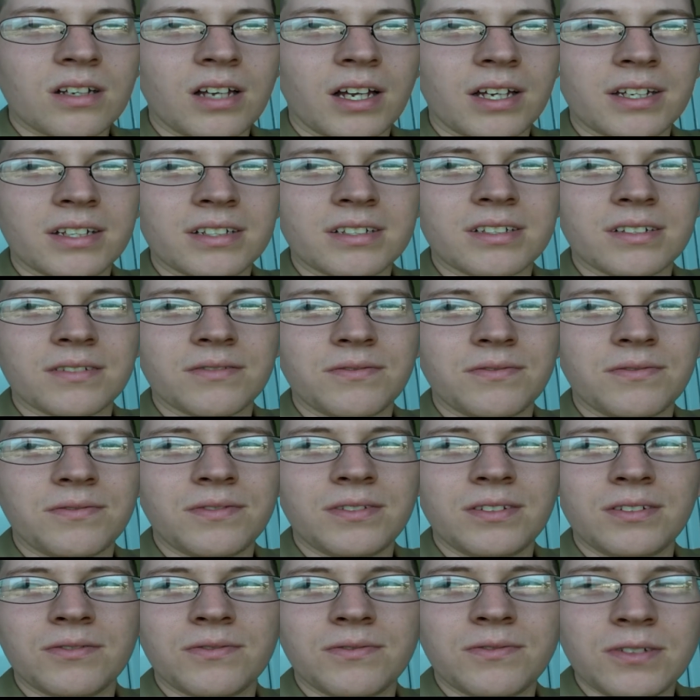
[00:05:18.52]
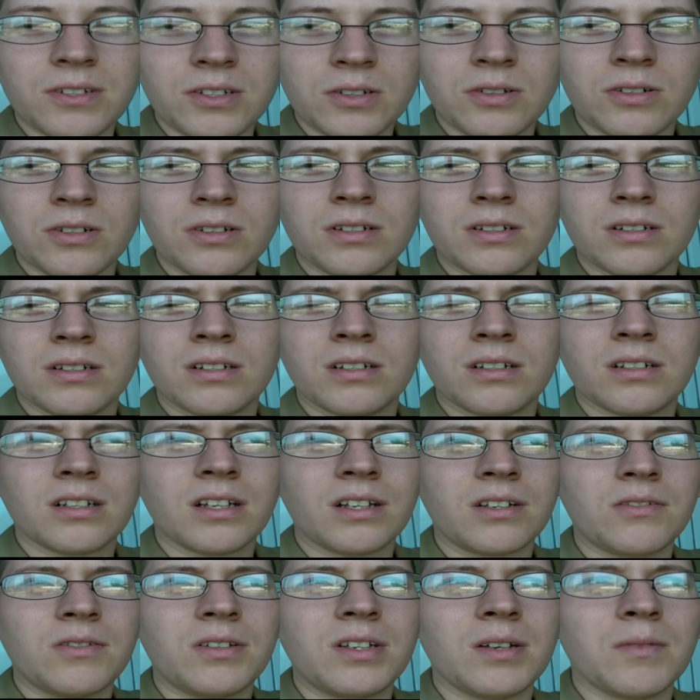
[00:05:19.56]
I guess it, you feel
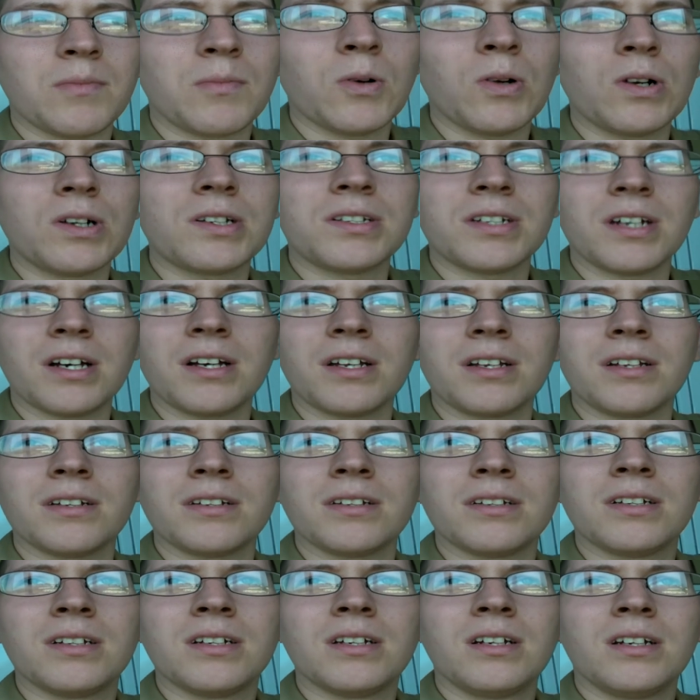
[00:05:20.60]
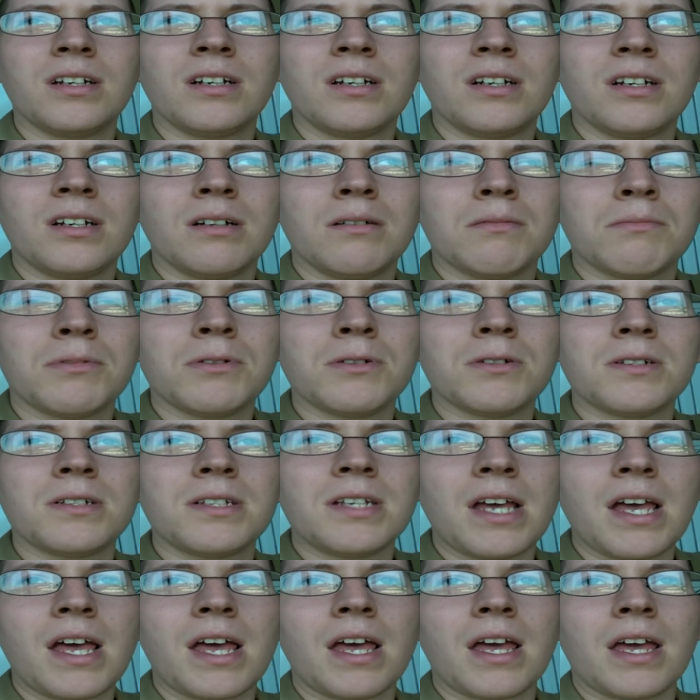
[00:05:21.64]
like you get more done per
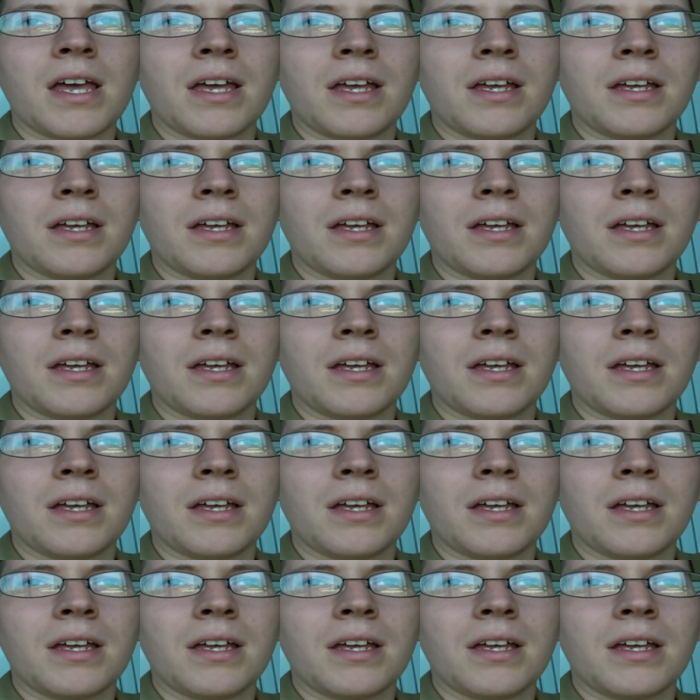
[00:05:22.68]
day.